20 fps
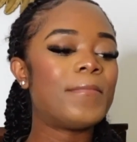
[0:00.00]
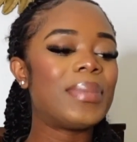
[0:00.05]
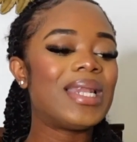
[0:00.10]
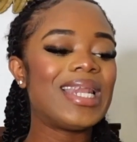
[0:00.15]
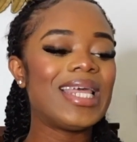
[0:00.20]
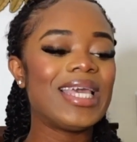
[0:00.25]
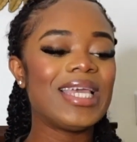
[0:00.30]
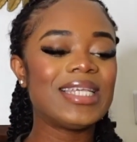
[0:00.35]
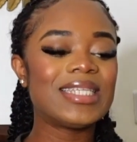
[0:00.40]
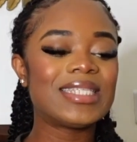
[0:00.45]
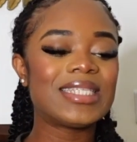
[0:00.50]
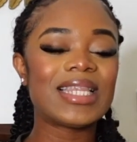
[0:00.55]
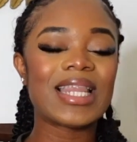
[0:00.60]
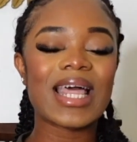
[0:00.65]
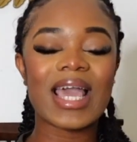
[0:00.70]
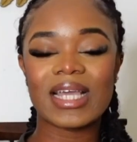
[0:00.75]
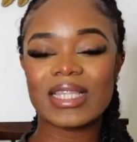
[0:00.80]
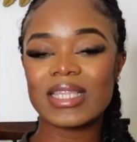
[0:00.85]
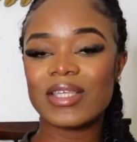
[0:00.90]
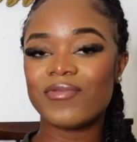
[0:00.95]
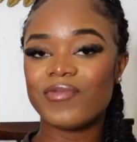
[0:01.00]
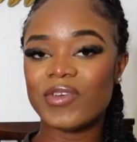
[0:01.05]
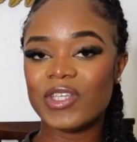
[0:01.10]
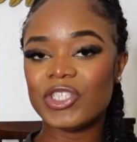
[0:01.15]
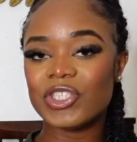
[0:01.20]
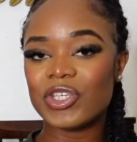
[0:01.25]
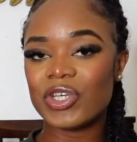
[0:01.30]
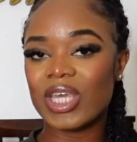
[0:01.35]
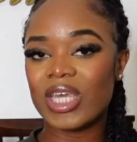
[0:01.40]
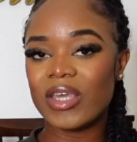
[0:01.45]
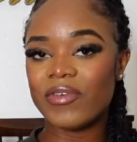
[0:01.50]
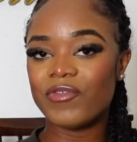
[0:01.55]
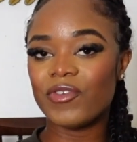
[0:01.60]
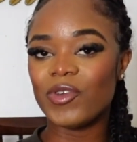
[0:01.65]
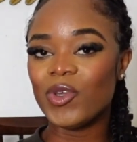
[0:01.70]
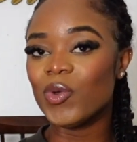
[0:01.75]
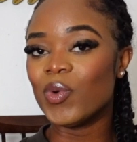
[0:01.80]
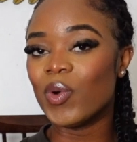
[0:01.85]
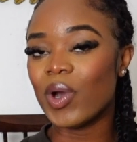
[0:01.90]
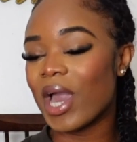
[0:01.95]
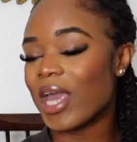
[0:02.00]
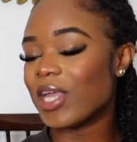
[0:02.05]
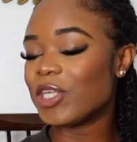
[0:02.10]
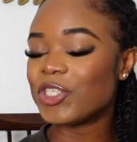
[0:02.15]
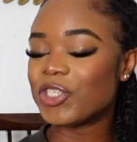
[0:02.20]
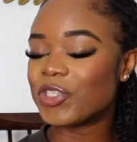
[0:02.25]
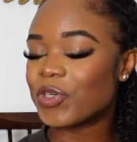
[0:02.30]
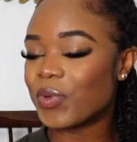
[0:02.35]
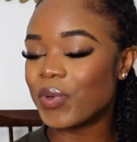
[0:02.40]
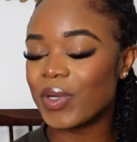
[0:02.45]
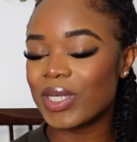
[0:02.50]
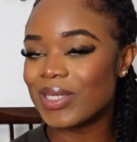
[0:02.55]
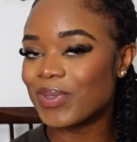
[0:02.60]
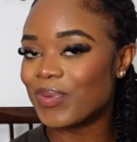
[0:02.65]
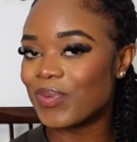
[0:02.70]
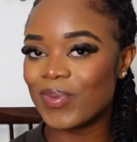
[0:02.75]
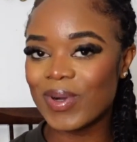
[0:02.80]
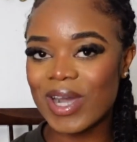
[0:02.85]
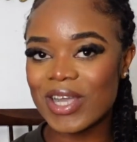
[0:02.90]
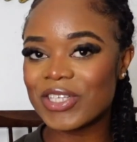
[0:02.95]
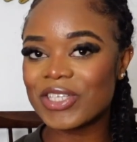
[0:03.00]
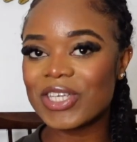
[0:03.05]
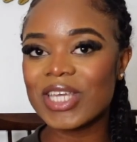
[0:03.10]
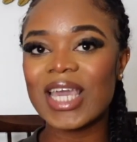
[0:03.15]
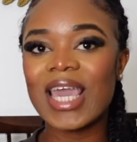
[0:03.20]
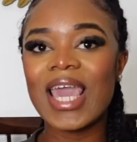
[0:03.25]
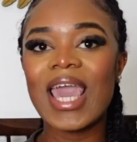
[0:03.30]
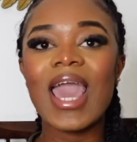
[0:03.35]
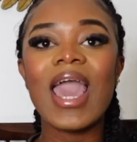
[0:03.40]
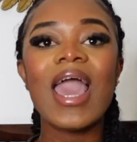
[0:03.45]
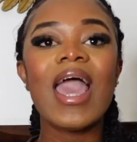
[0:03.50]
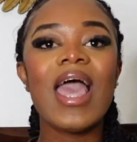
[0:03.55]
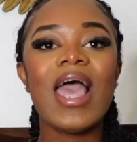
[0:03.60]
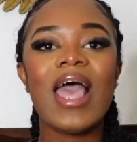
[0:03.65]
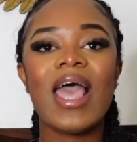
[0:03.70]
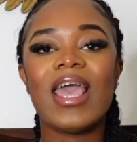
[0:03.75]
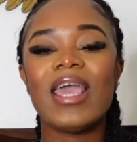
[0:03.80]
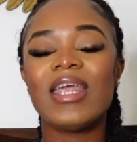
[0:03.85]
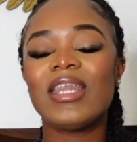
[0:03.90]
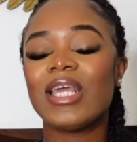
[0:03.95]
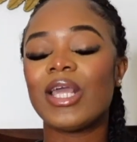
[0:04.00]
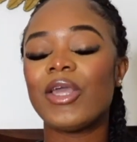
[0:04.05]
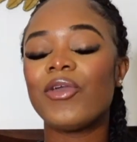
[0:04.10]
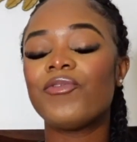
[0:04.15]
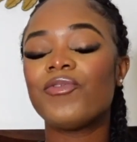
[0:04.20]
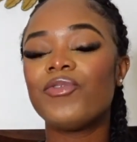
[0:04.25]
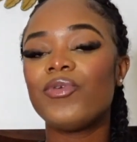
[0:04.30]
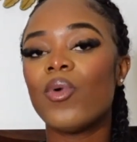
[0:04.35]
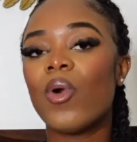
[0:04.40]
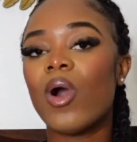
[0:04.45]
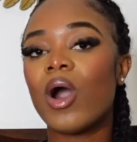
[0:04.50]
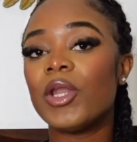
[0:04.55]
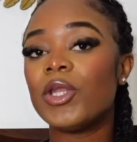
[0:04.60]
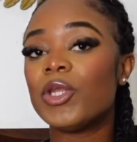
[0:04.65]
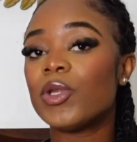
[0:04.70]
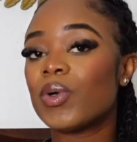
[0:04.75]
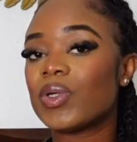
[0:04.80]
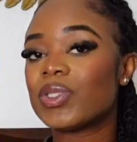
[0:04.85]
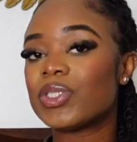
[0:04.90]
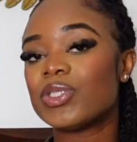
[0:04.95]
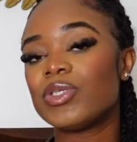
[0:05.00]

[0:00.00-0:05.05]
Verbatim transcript: please like the video if you enjoyed watching it and if you are not